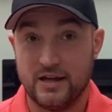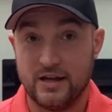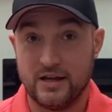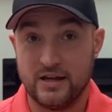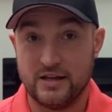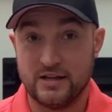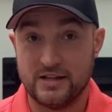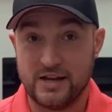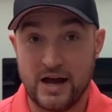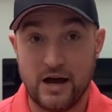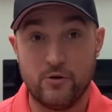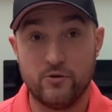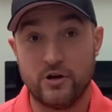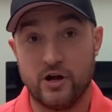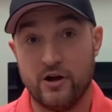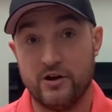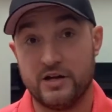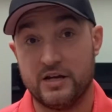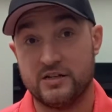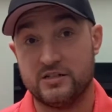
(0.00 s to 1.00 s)
now
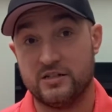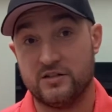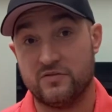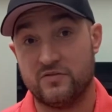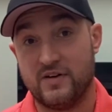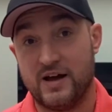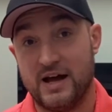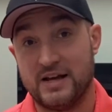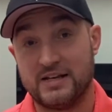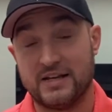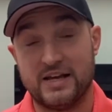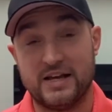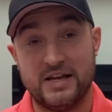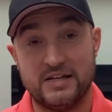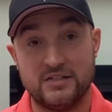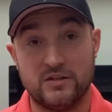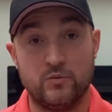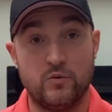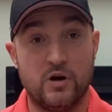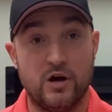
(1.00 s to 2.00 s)
going into the fact, is
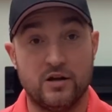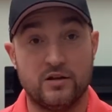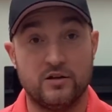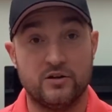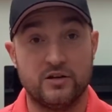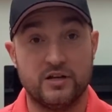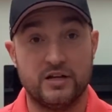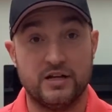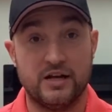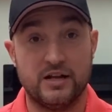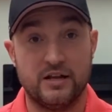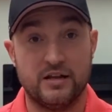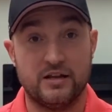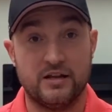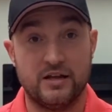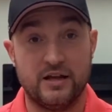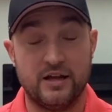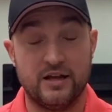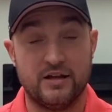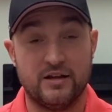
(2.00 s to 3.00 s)
it worth looking
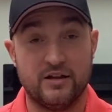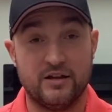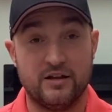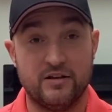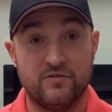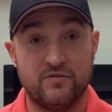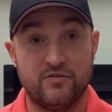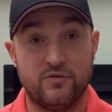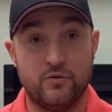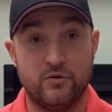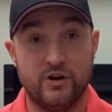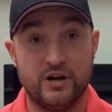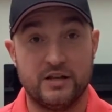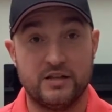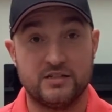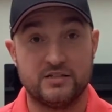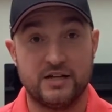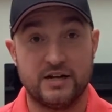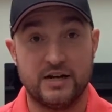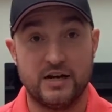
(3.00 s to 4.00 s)
for it in the
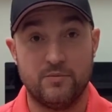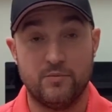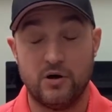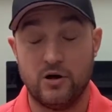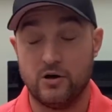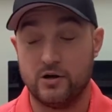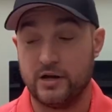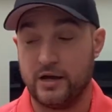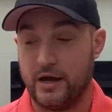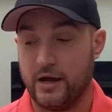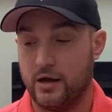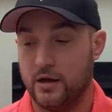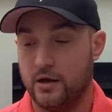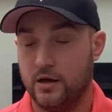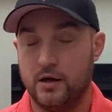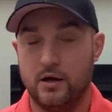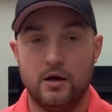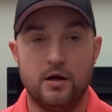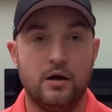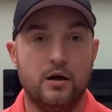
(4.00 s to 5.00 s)
second-hand market?
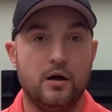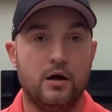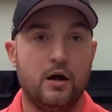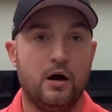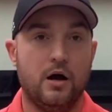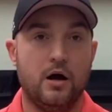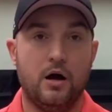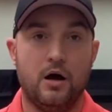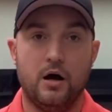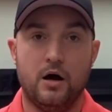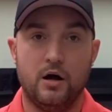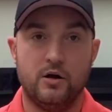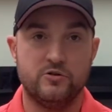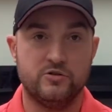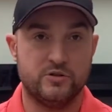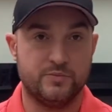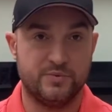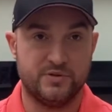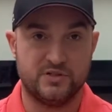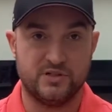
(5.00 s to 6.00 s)

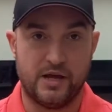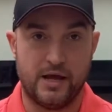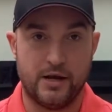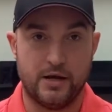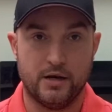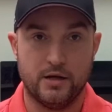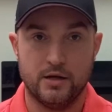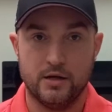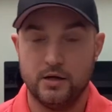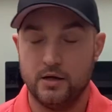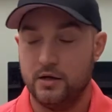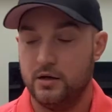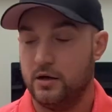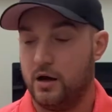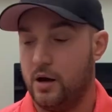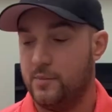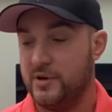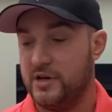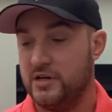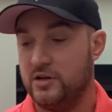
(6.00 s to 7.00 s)
100%. I
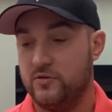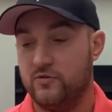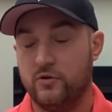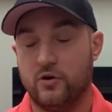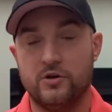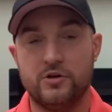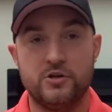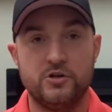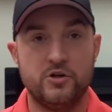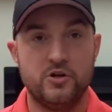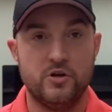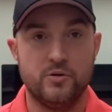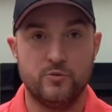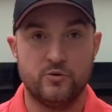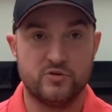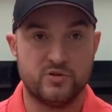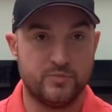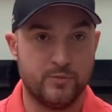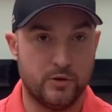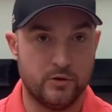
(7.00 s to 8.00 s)
mean, you've got
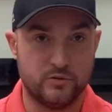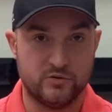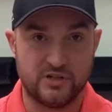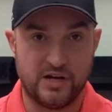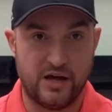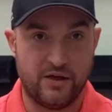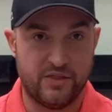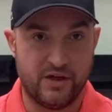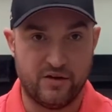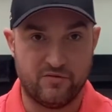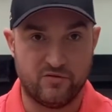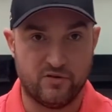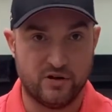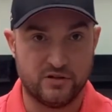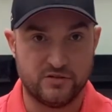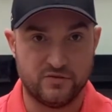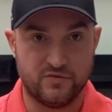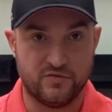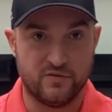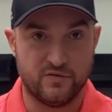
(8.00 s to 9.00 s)
numerous models out there for under
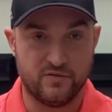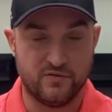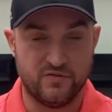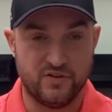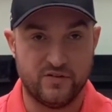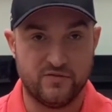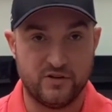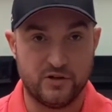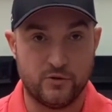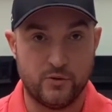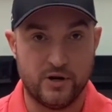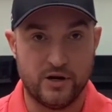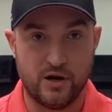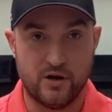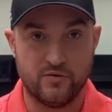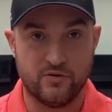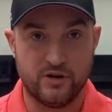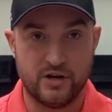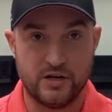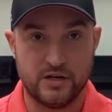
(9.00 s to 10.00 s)
50 quid
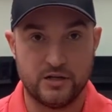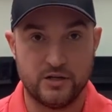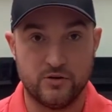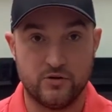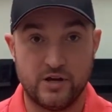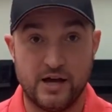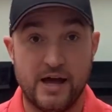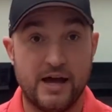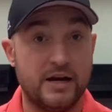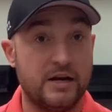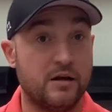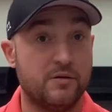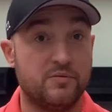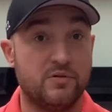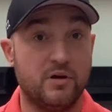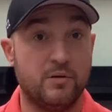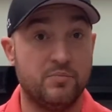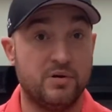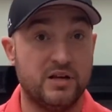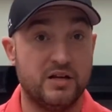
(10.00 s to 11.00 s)
over here in the UK, and I
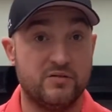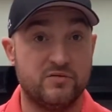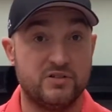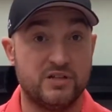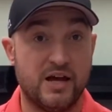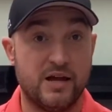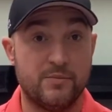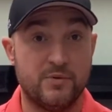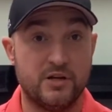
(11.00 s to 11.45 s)
believe same in